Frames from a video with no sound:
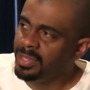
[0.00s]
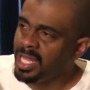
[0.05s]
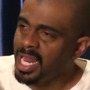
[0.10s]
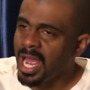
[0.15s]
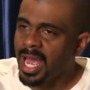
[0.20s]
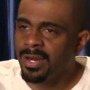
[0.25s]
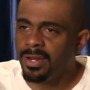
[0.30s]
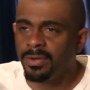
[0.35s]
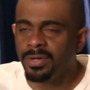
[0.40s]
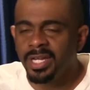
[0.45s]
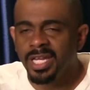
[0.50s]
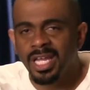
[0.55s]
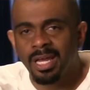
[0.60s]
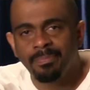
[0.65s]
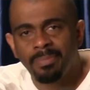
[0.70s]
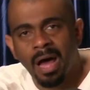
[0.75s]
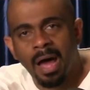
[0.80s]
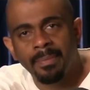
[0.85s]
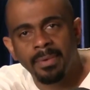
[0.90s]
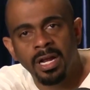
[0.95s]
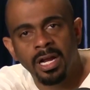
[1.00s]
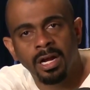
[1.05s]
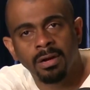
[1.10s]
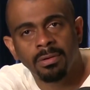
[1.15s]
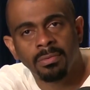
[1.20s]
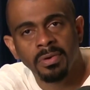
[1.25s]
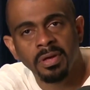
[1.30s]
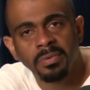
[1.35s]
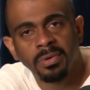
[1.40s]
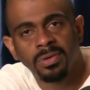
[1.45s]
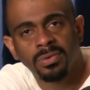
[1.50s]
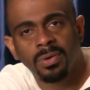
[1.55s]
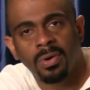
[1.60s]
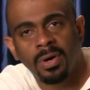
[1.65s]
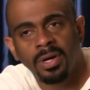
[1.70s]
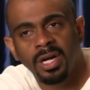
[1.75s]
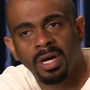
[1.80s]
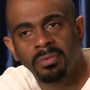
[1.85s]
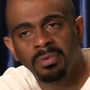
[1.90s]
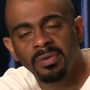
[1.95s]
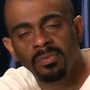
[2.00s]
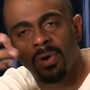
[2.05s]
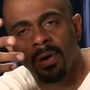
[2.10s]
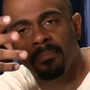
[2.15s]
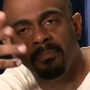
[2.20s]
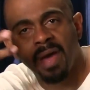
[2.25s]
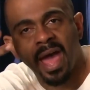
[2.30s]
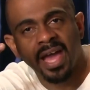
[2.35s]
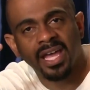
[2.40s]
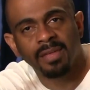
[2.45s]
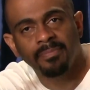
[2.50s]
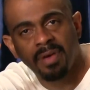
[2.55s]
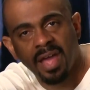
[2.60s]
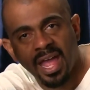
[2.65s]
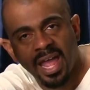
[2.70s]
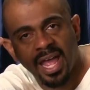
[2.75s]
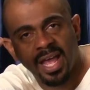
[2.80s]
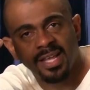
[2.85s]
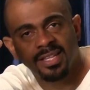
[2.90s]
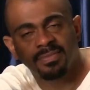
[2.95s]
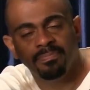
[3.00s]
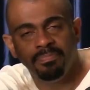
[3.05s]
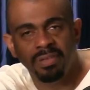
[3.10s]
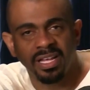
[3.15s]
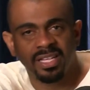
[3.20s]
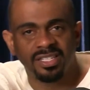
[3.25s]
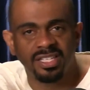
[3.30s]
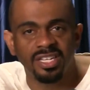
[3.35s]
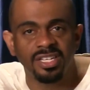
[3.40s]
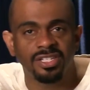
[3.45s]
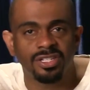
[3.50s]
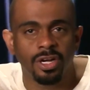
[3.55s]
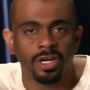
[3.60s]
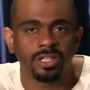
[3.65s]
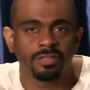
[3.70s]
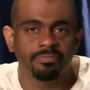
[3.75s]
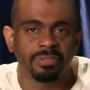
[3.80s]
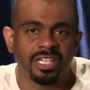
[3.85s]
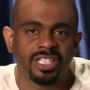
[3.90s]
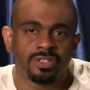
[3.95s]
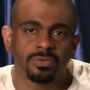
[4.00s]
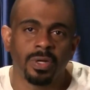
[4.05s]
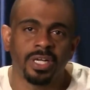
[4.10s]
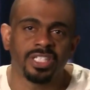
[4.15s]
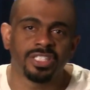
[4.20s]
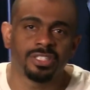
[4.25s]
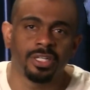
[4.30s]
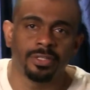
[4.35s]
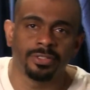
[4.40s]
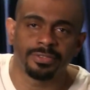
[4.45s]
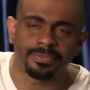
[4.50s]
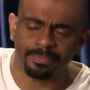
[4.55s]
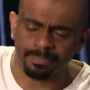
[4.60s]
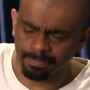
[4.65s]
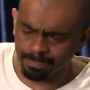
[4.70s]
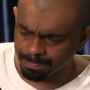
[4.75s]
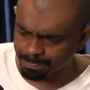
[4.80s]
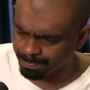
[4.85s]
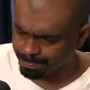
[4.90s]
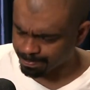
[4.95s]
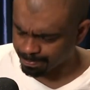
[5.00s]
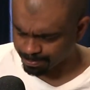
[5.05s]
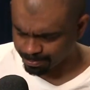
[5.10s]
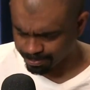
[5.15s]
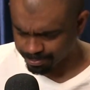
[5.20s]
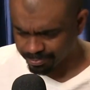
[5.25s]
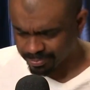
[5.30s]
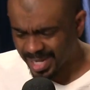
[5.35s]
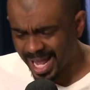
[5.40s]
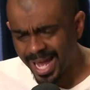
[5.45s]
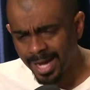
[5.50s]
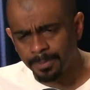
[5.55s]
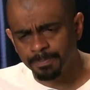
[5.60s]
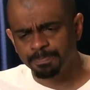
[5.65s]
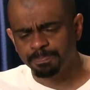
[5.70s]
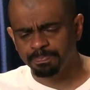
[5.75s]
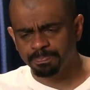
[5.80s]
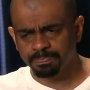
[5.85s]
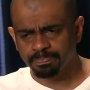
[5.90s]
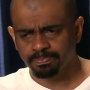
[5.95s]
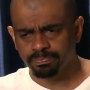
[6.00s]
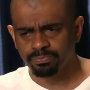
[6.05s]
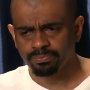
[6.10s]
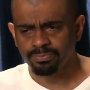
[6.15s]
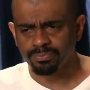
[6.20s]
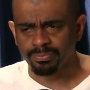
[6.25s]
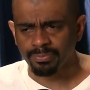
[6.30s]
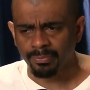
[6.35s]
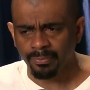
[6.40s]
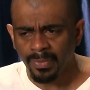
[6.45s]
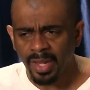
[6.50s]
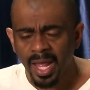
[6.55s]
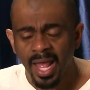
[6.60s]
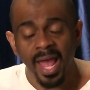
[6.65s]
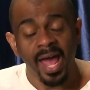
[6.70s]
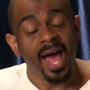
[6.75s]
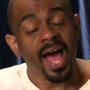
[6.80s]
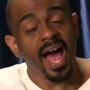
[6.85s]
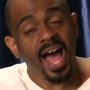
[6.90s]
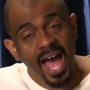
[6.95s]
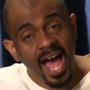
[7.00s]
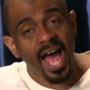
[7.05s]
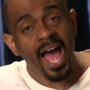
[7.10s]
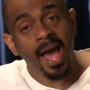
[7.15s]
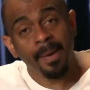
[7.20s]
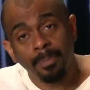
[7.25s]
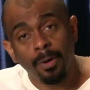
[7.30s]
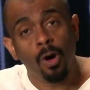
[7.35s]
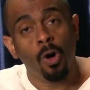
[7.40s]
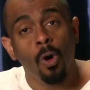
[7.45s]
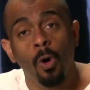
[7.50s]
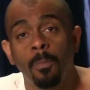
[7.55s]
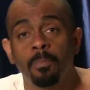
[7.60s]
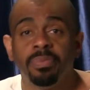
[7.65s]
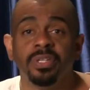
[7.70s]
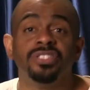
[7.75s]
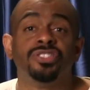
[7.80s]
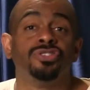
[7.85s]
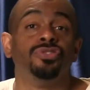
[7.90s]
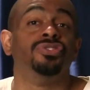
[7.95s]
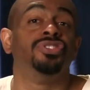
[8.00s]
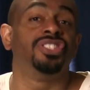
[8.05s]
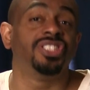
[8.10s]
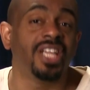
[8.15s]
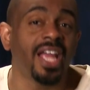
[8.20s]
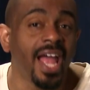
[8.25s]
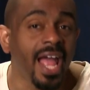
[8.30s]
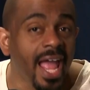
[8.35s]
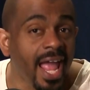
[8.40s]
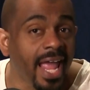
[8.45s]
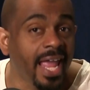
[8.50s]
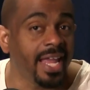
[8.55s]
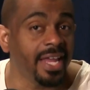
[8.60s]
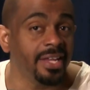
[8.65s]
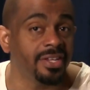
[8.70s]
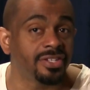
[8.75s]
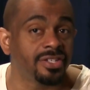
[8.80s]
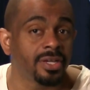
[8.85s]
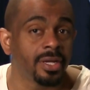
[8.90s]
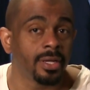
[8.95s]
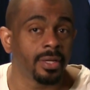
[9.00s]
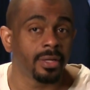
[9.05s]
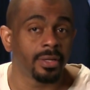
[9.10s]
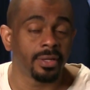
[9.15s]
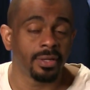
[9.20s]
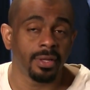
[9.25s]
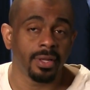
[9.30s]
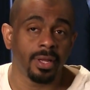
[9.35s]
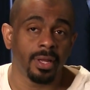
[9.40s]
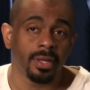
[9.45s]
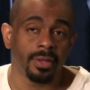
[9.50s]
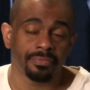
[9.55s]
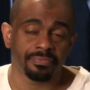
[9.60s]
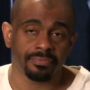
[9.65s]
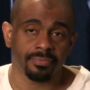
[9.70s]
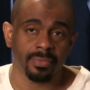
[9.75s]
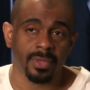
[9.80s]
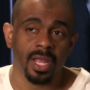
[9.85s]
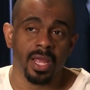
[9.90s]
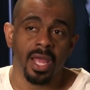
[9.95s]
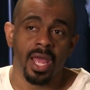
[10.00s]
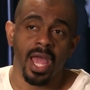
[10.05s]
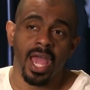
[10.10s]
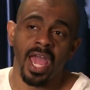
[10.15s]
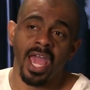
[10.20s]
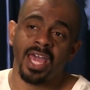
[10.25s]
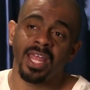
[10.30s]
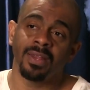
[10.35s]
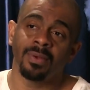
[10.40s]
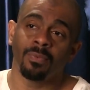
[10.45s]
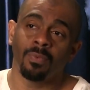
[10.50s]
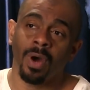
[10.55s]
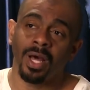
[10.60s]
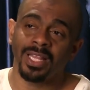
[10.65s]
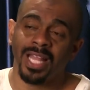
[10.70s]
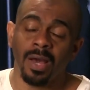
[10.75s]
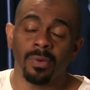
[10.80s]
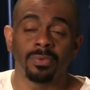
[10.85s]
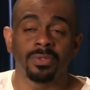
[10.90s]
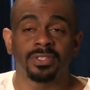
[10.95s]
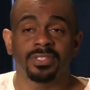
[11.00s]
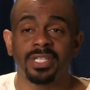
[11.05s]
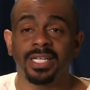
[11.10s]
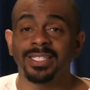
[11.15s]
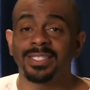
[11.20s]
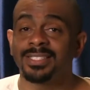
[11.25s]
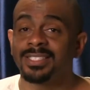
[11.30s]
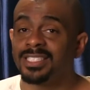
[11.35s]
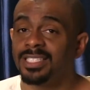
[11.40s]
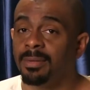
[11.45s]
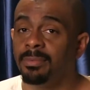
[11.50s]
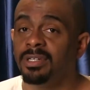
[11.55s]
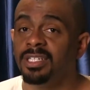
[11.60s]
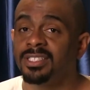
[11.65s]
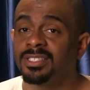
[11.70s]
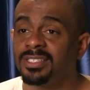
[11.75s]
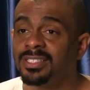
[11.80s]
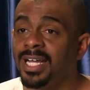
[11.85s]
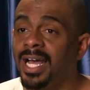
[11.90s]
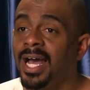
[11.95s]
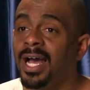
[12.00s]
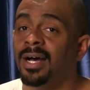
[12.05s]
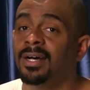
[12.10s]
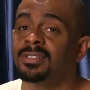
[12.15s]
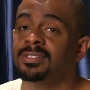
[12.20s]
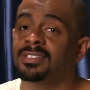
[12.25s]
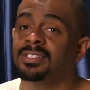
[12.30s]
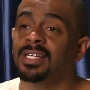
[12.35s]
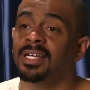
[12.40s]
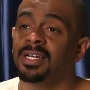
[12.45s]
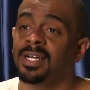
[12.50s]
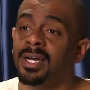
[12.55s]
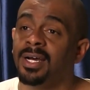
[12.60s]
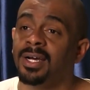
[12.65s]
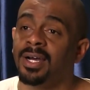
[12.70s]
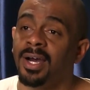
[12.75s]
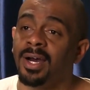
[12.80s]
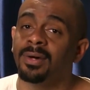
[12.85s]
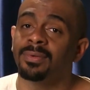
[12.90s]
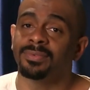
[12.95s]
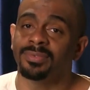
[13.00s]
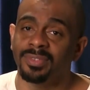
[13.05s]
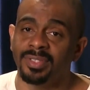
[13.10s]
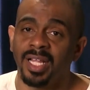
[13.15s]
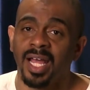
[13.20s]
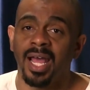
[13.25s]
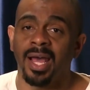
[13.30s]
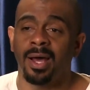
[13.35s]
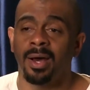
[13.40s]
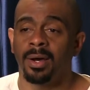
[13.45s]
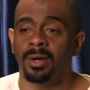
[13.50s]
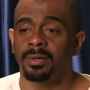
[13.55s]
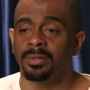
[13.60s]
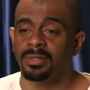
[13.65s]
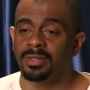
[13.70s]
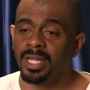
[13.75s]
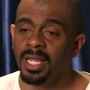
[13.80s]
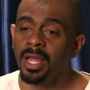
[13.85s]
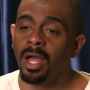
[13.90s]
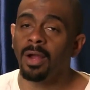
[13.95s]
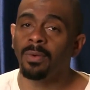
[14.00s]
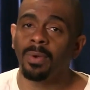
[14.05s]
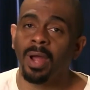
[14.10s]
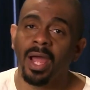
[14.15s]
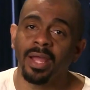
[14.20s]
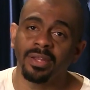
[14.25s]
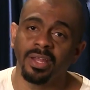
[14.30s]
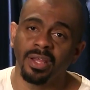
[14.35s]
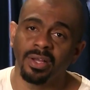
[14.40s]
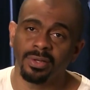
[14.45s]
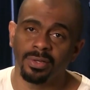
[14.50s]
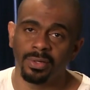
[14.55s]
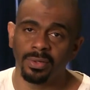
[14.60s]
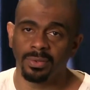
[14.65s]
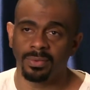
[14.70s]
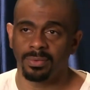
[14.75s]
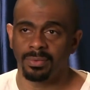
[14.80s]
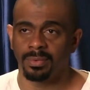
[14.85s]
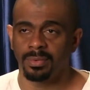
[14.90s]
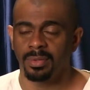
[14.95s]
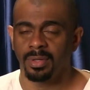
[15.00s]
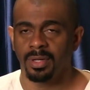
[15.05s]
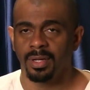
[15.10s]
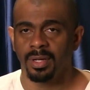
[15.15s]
Then I know the hip hop era. We were growing up. We wore baggy pants, big t-shirts, big sweatshirt. Now, I'm open to change. And while I will say some of the styles that are out now, they are right, they're cool.